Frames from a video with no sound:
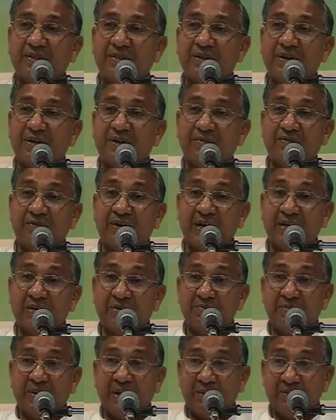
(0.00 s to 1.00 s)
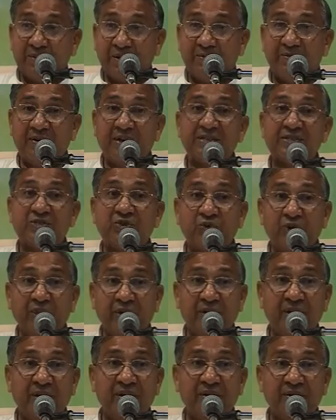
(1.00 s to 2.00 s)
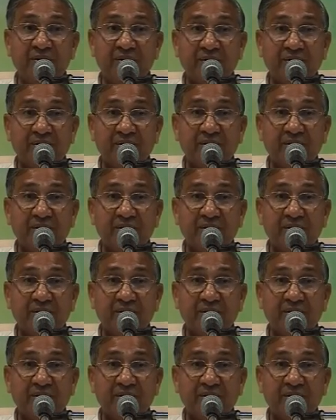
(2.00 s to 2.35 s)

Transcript: that what Baba was doing,